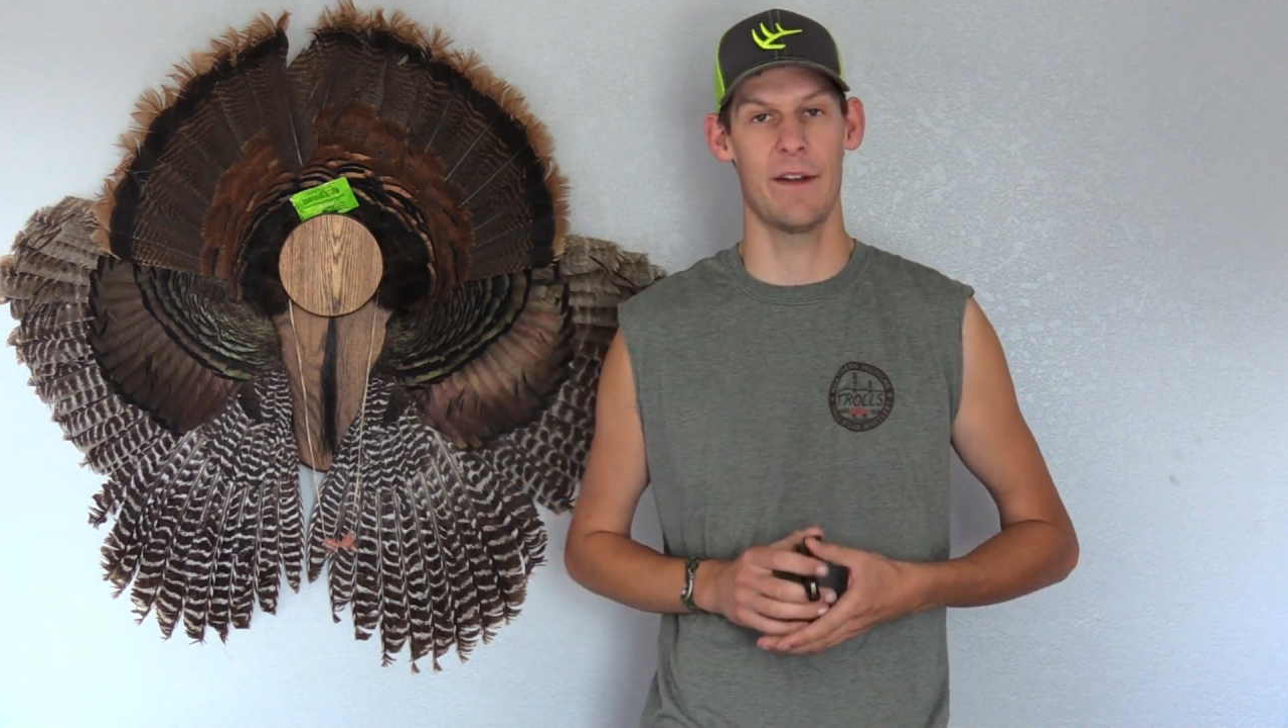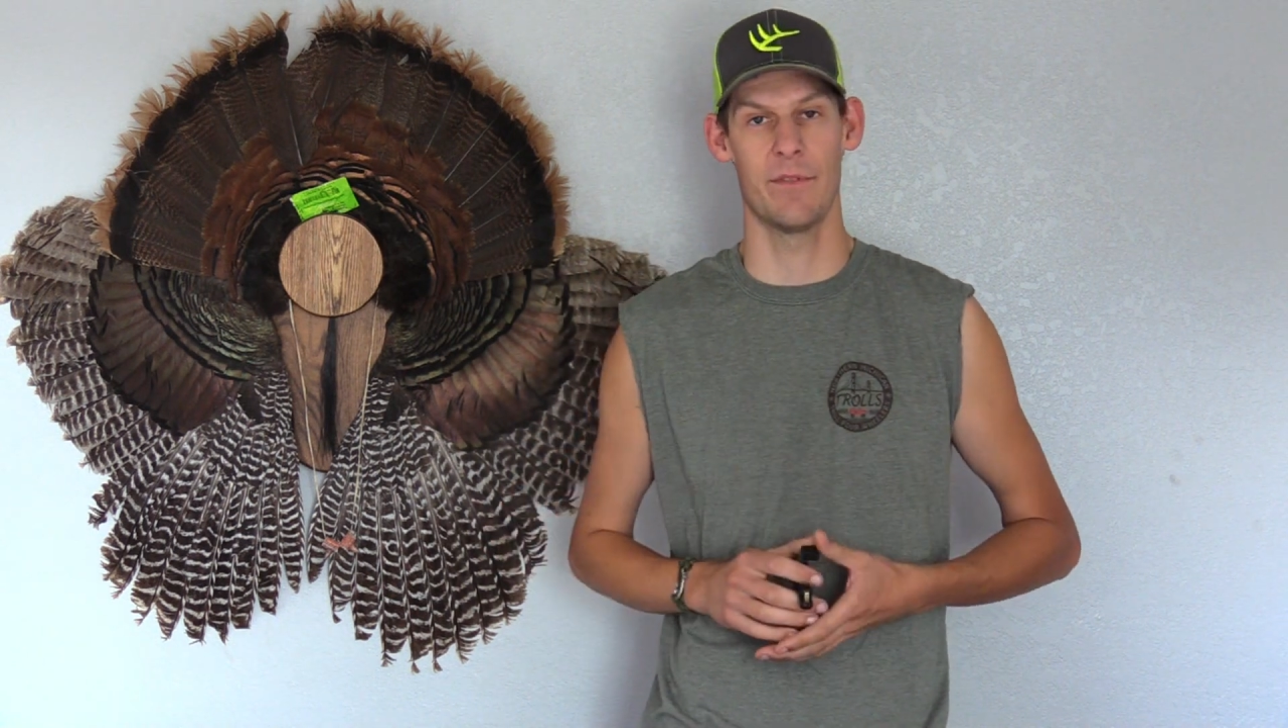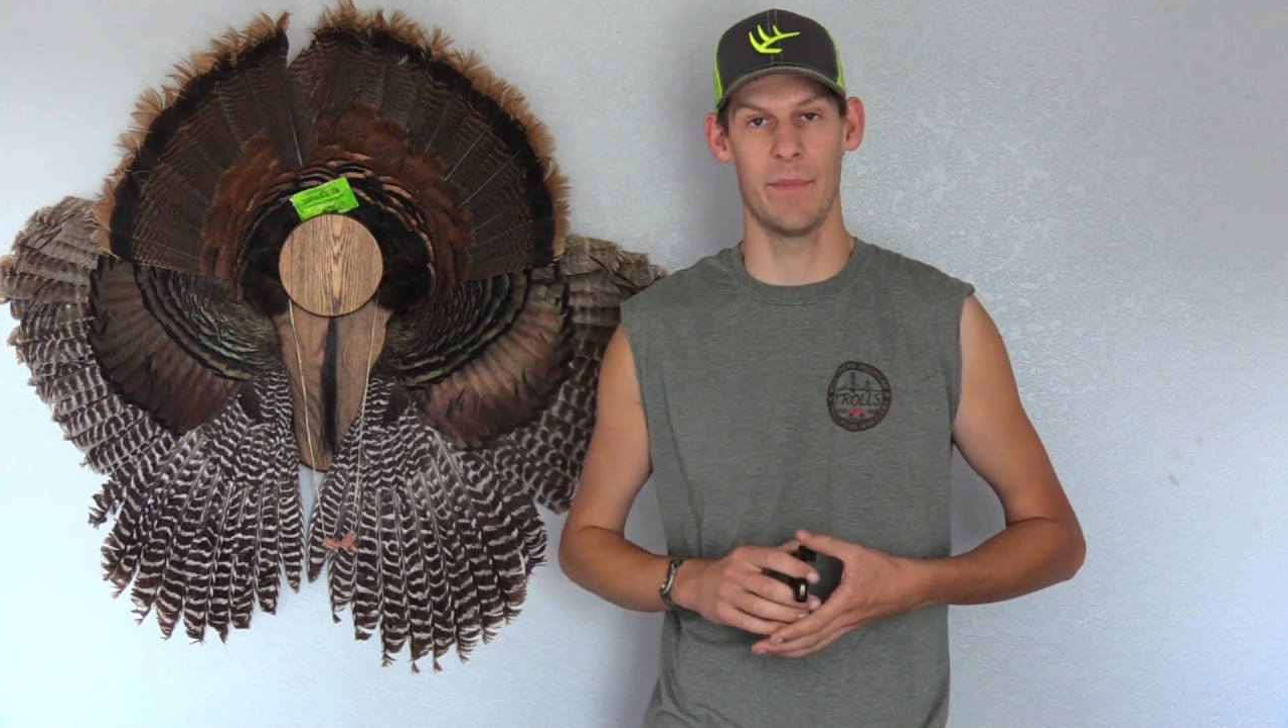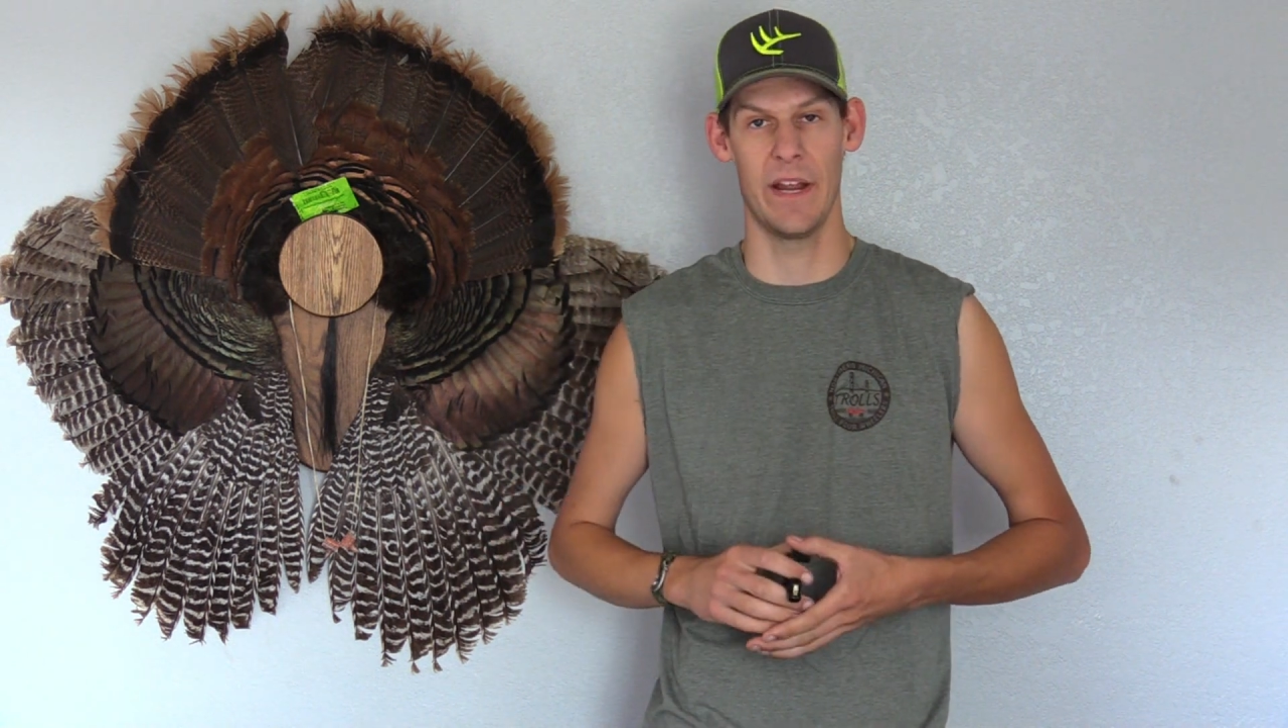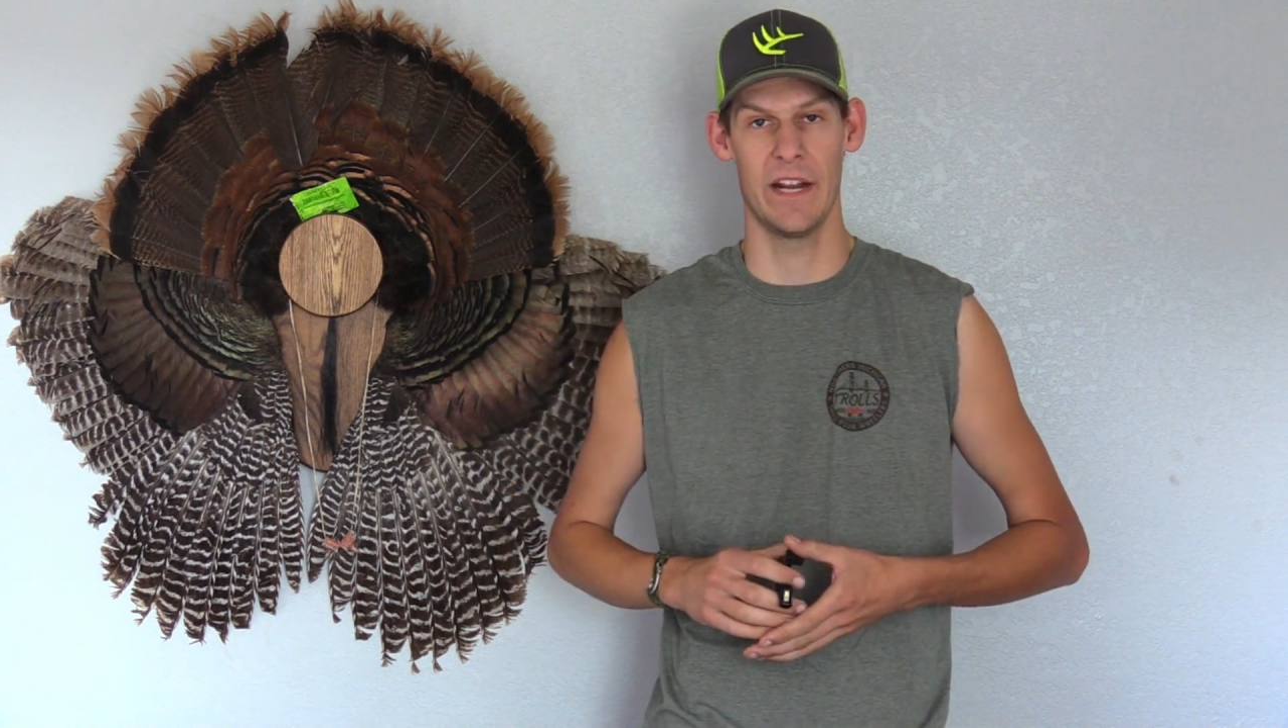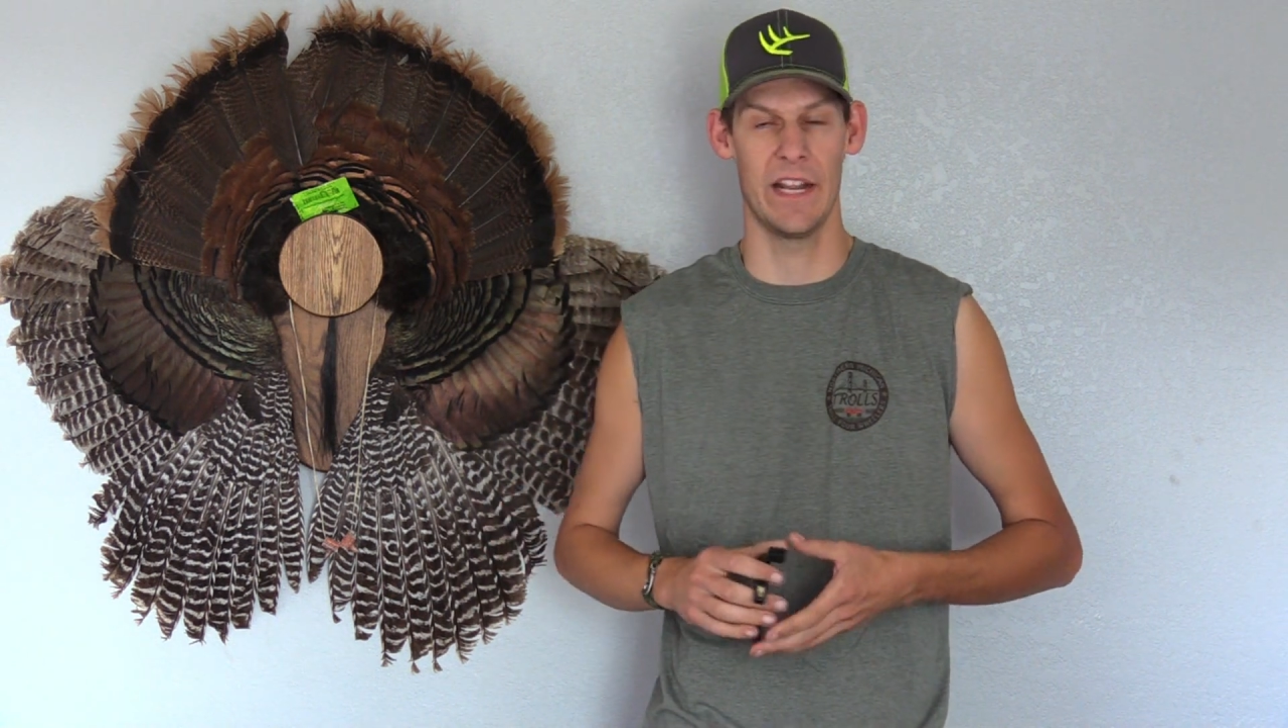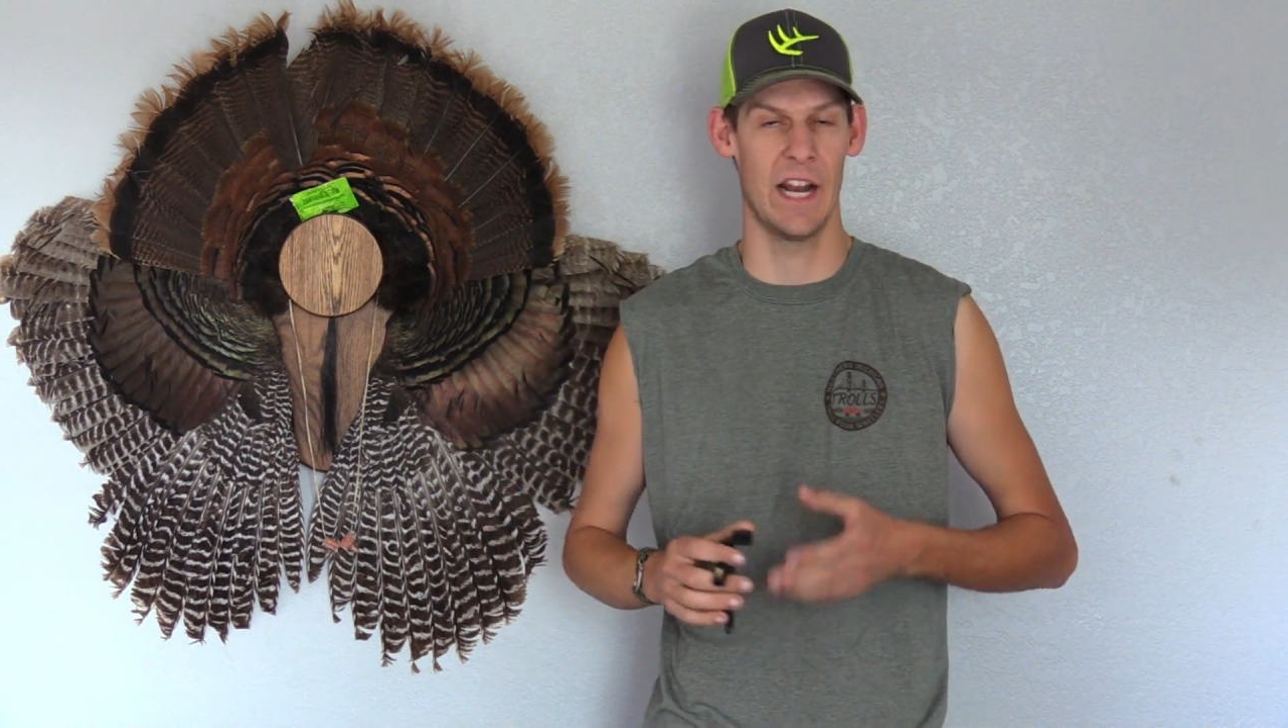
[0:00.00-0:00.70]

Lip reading: ever made,